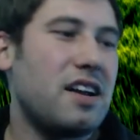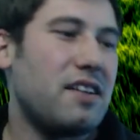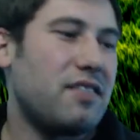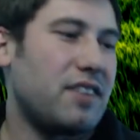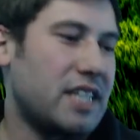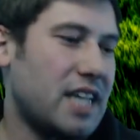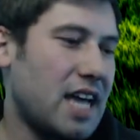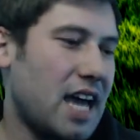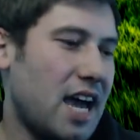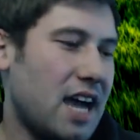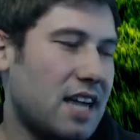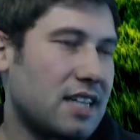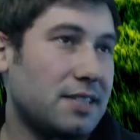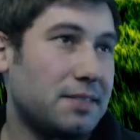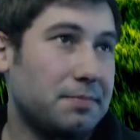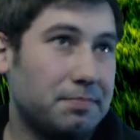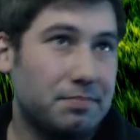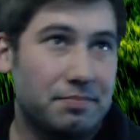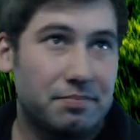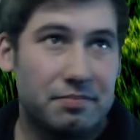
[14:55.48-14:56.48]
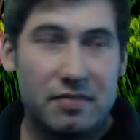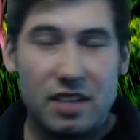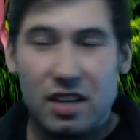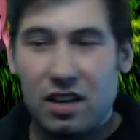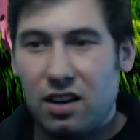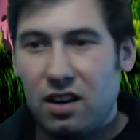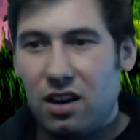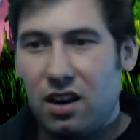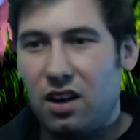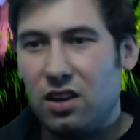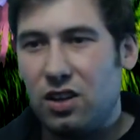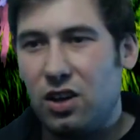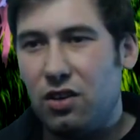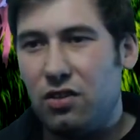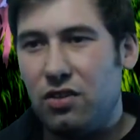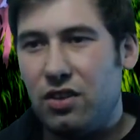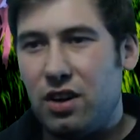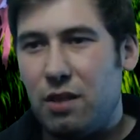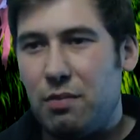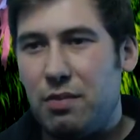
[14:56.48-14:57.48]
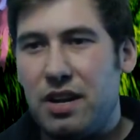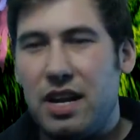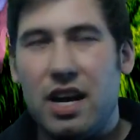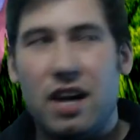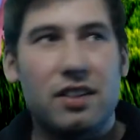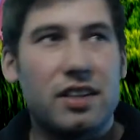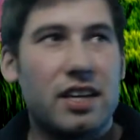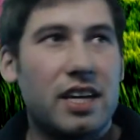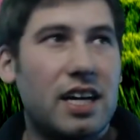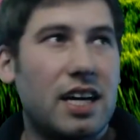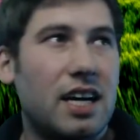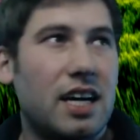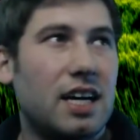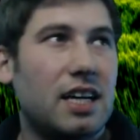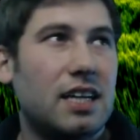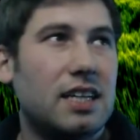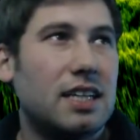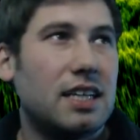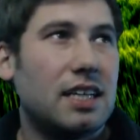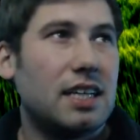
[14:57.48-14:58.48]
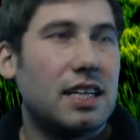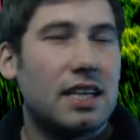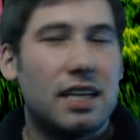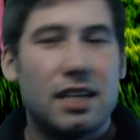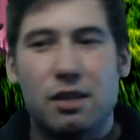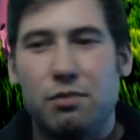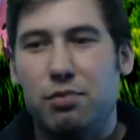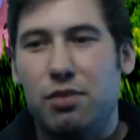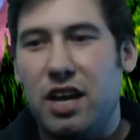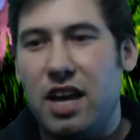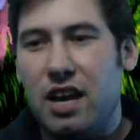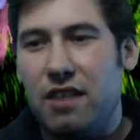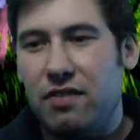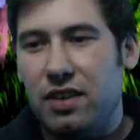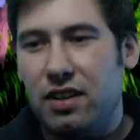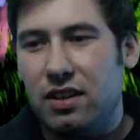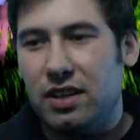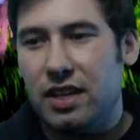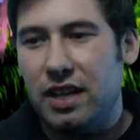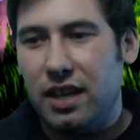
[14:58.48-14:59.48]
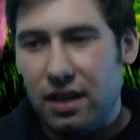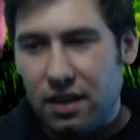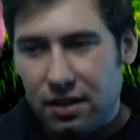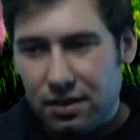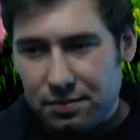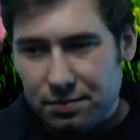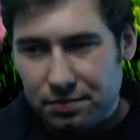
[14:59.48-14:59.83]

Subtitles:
of attacks all over, up and down the playing field here.